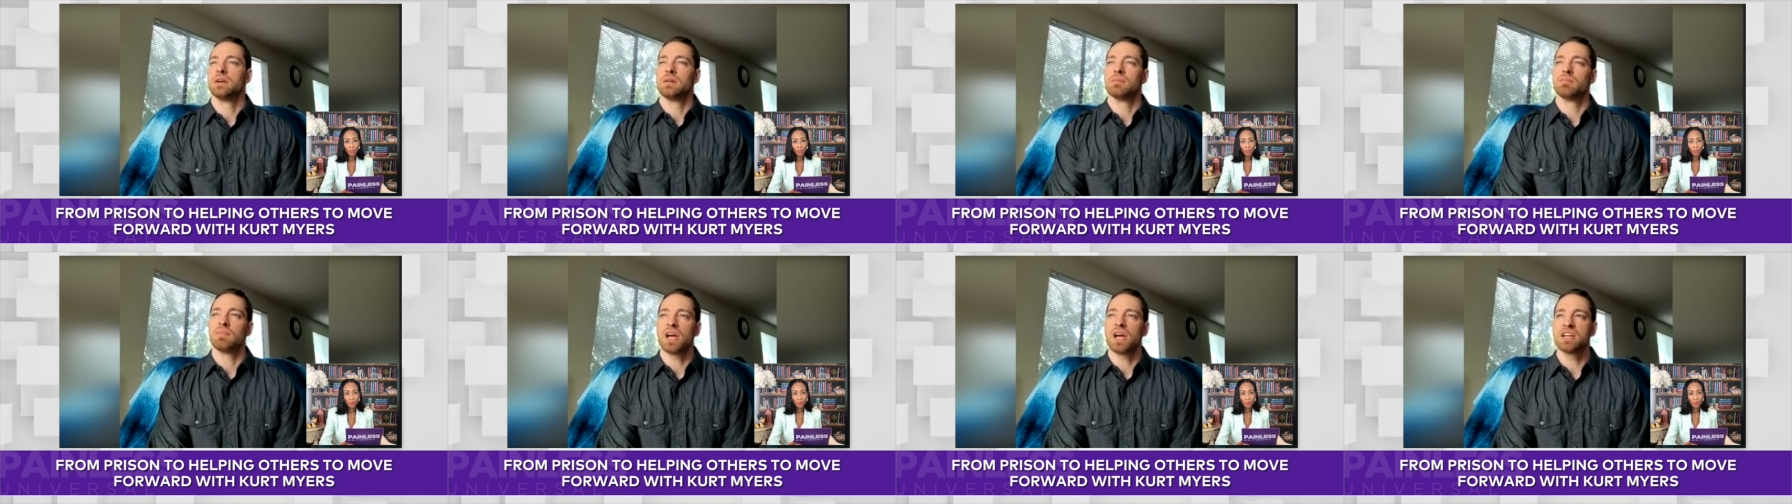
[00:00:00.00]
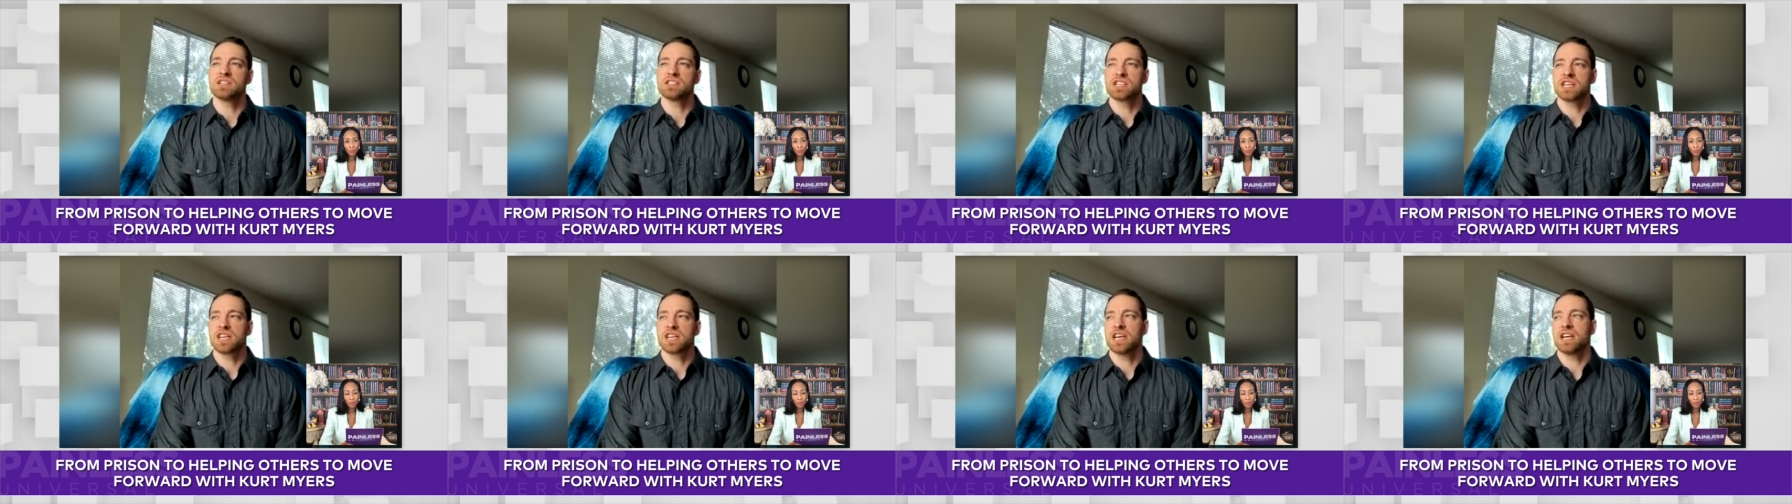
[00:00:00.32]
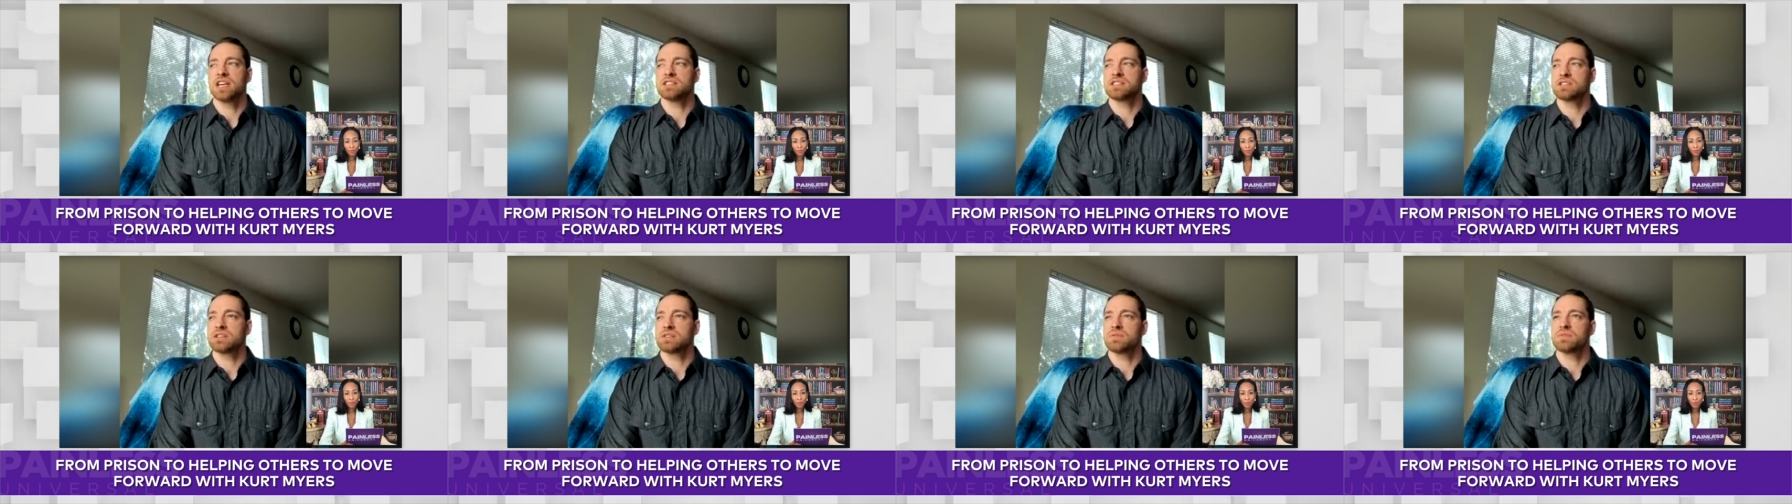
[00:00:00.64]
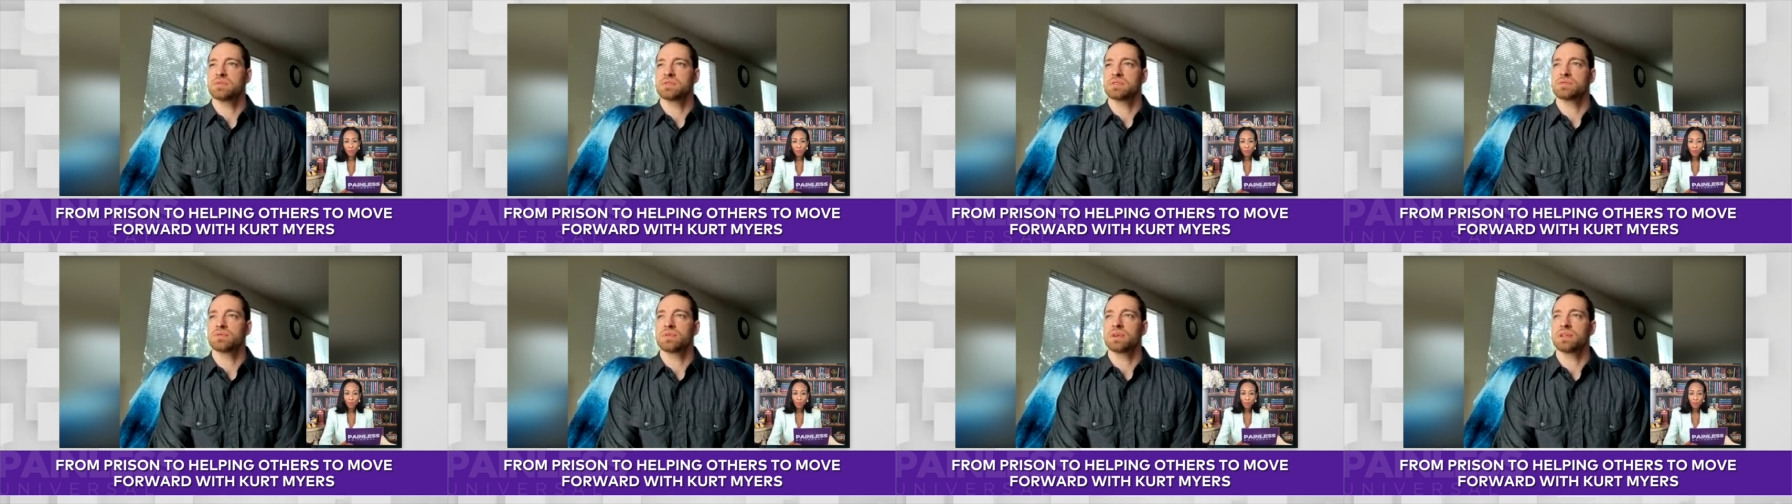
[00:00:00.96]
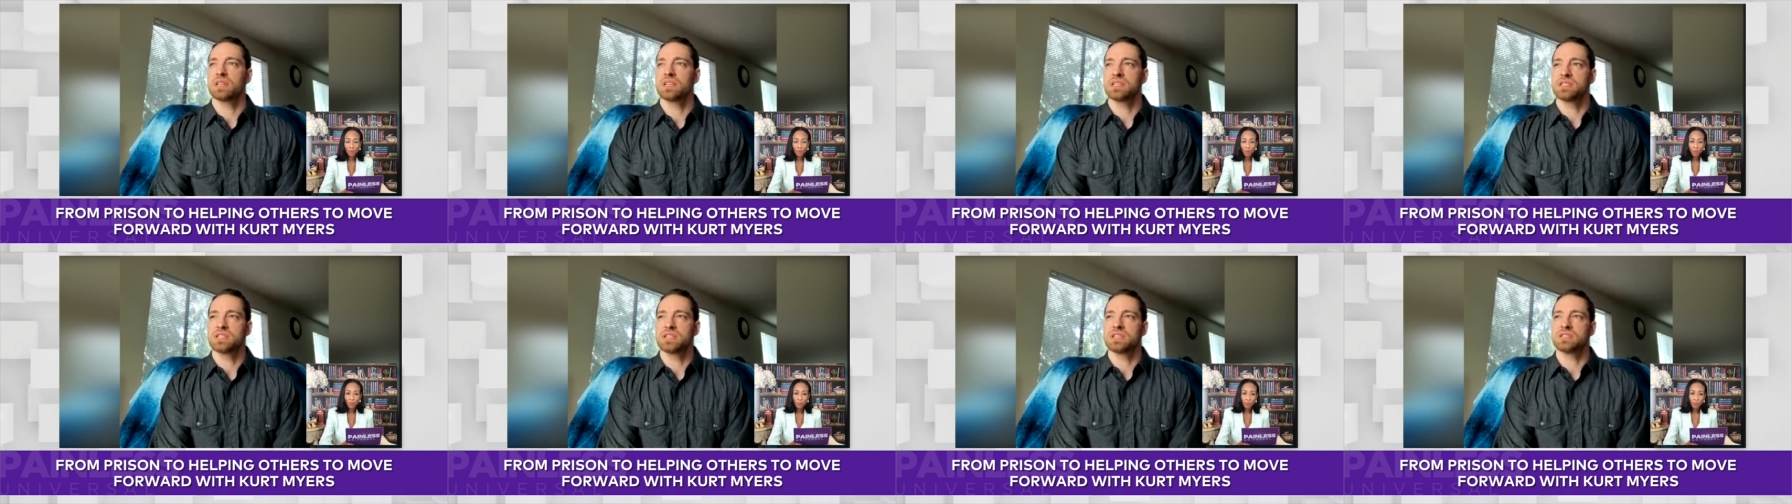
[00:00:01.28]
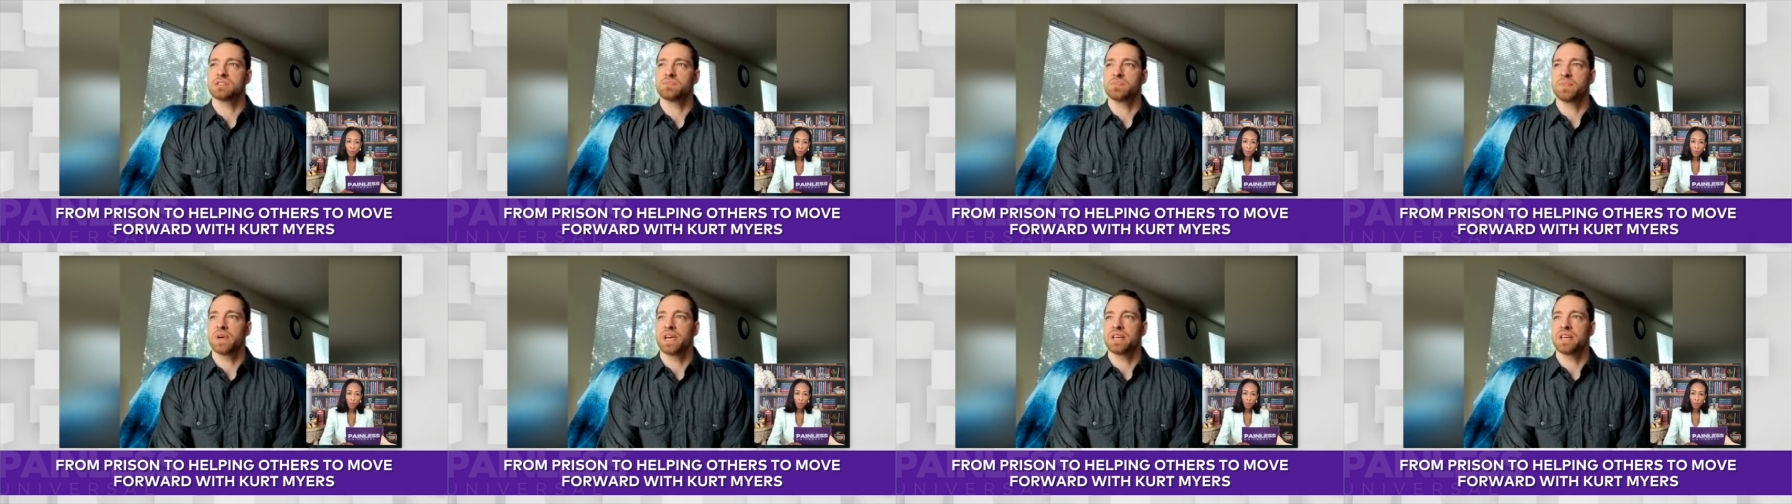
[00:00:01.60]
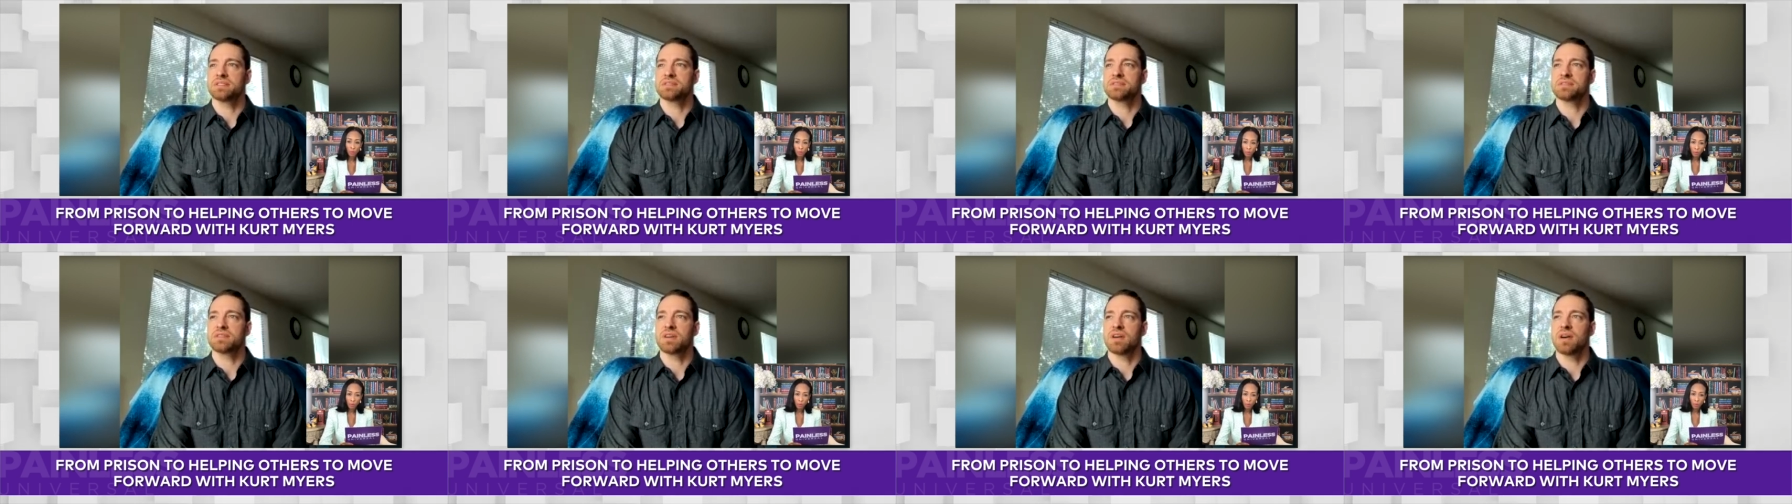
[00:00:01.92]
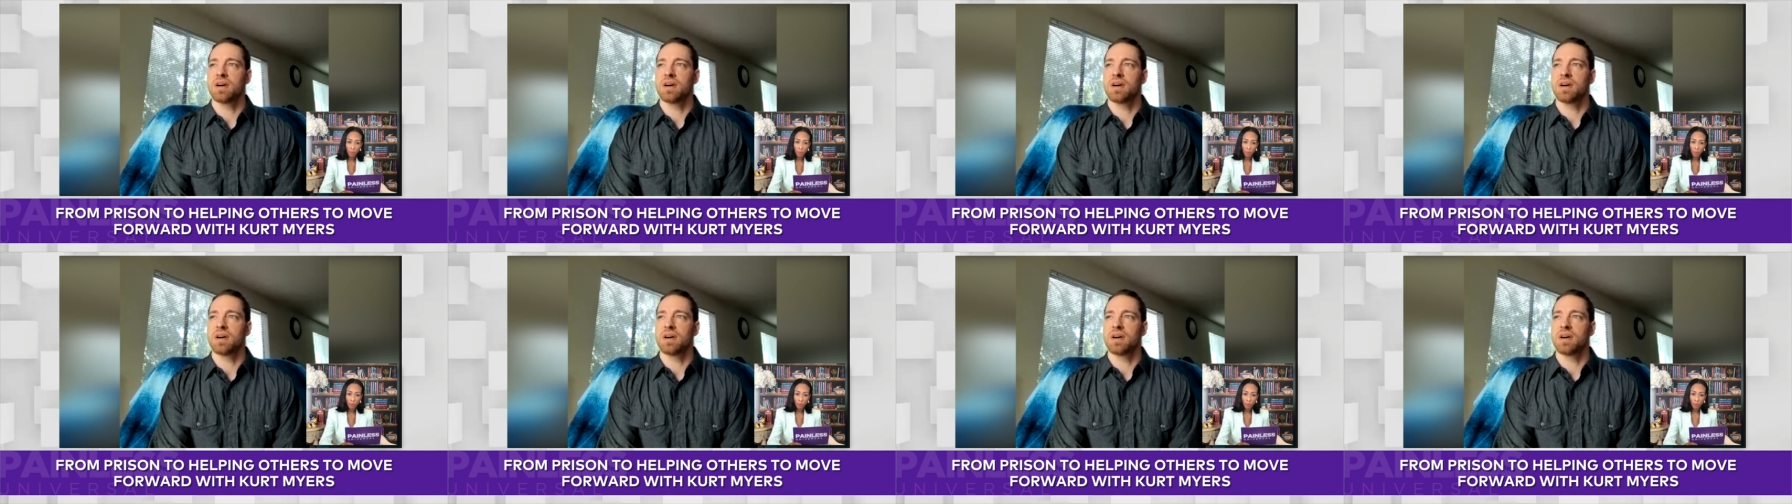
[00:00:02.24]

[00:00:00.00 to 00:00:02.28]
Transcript: my education was really just based